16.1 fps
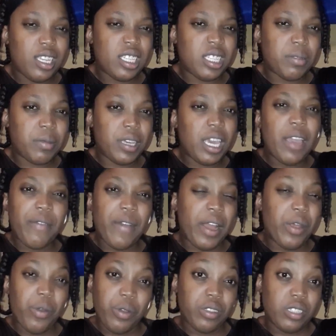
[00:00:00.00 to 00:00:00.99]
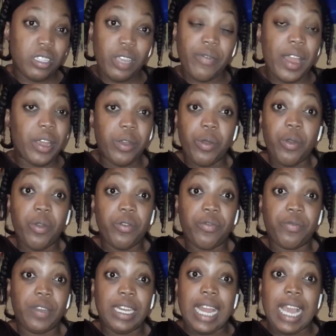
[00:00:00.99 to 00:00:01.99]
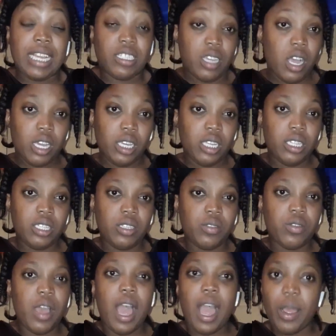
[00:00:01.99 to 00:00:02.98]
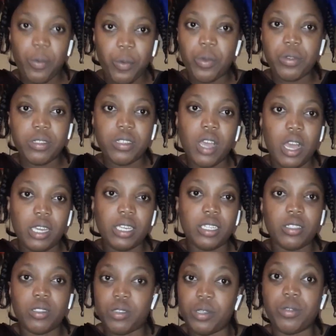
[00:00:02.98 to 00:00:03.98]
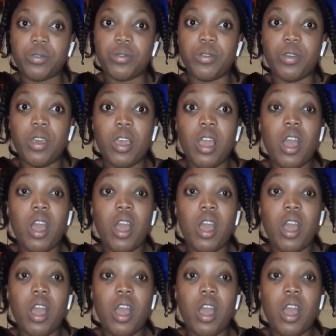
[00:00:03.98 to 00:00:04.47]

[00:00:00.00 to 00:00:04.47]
isn't it? If I don't feel like talking to you, I won't talk to you.